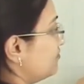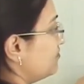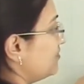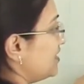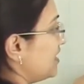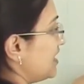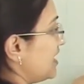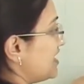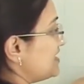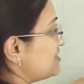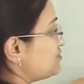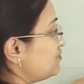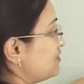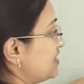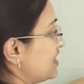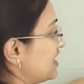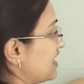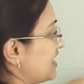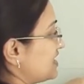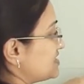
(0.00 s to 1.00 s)
as we
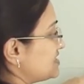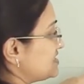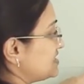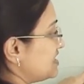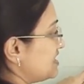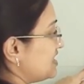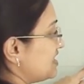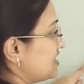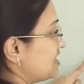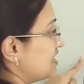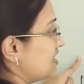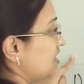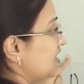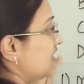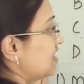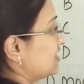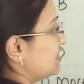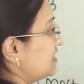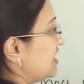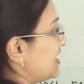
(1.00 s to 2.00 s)
can see
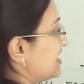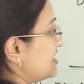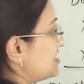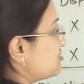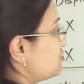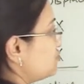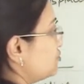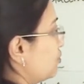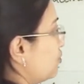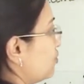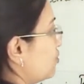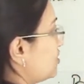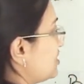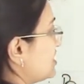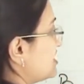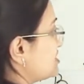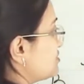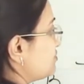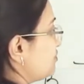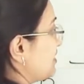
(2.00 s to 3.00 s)
there is no
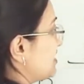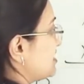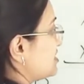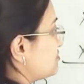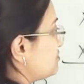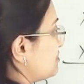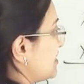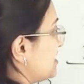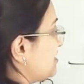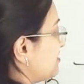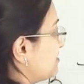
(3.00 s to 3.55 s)
displacement